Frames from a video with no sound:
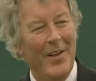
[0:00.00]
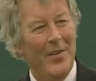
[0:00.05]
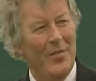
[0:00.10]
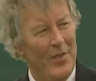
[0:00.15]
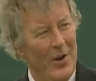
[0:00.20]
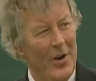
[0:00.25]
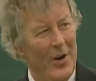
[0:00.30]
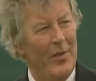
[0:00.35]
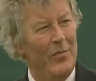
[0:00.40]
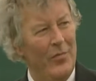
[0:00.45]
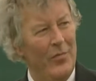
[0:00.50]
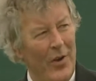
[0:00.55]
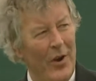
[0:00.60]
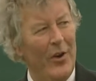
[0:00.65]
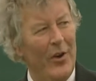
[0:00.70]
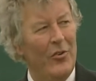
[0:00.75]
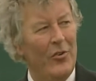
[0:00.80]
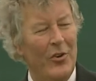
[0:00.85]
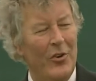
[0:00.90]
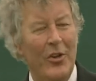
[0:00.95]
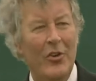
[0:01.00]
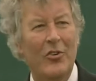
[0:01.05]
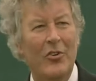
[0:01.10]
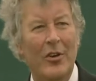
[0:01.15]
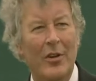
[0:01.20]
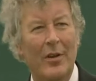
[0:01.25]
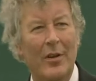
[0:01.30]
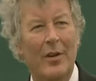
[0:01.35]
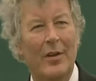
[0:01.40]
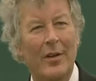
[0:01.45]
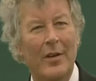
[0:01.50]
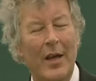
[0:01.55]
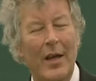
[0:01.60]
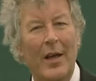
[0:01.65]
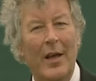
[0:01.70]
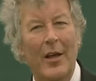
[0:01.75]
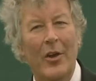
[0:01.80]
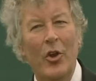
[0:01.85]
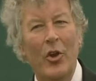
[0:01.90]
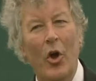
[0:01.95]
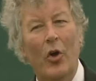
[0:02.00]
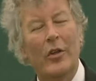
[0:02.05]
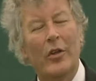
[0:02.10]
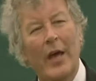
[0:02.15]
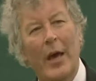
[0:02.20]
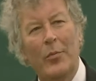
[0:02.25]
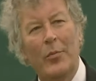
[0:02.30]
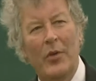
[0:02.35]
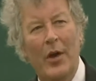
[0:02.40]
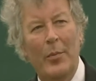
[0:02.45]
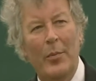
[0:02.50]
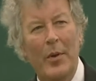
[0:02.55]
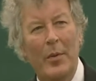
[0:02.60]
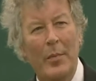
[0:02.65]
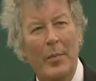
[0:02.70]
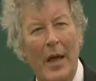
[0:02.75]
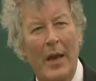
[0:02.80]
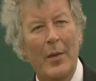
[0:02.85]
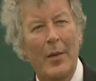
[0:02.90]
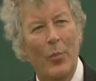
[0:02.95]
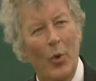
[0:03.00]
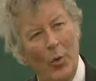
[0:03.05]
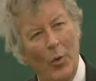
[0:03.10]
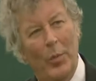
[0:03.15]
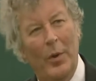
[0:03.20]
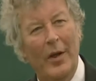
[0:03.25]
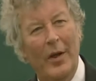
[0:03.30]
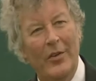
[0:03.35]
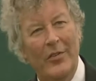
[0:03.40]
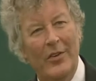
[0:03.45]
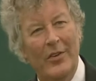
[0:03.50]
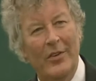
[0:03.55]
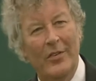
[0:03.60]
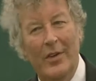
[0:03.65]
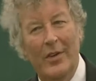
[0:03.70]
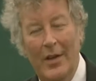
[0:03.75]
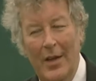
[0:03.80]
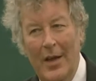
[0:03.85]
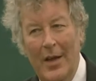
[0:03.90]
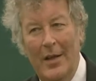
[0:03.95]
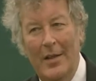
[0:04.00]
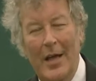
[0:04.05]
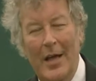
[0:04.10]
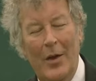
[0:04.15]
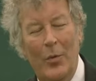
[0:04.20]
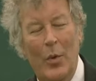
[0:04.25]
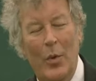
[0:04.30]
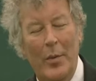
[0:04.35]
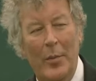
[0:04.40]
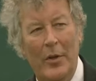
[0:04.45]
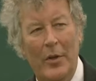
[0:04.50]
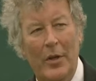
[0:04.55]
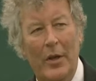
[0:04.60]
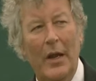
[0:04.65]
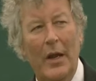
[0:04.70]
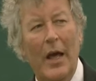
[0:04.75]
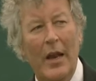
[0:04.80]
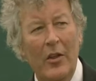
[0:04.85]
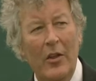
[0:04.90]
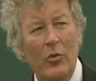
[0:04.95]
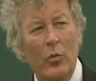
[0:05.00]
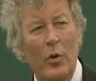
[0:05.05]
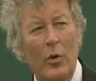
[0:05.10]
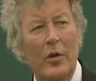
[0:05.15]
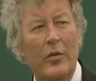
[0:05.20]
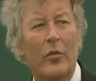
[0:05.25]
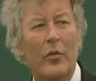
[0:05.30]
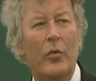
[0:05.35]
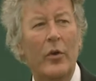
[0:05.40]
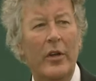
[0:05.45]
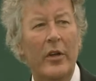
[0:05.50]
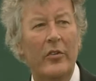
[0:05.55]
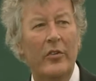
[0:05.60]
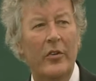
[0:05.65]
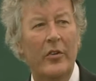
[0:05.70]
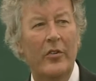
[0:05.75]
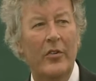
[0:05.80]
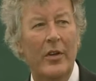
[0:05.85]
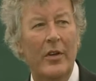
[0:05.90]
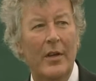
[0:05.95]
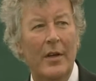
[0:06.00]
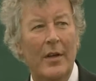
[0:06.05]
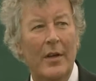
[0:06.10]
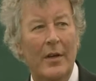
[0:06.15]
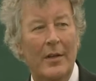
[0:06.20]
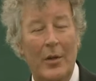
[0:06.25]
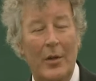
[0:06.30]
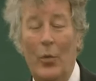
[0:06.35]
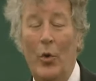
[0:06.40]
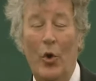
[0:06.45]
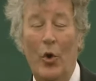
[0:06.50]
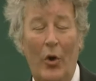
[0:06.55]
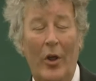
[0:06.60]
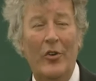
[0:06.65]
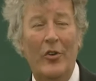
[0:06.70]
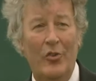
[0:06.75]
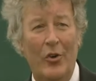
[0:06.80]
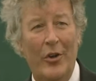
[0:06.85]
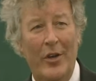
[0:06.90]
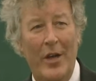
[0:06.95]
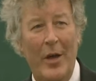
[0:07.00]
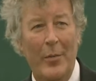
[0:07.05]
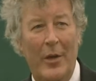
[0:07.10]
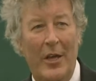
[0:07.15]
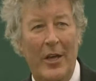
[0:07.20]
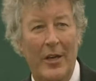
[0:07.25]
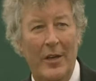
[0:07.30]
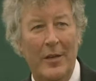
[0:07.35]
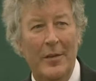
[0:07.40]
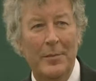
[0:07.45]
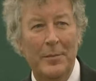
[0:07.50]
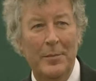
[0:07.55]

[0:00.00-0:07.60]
Very, very traditional and not kept up in many more places than Wimbledon. And it's one of the reasons that we all enjoy coming here.